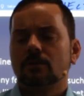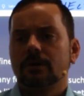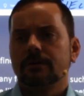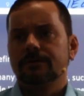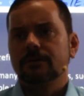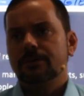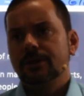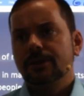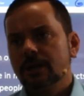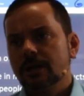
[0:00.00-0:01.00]
If you think
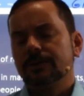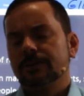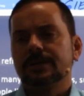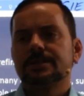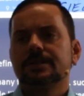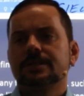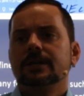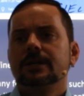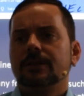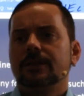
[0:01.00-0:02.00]
about this,
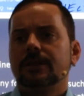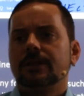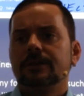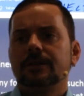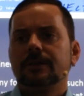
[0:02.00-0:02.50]
then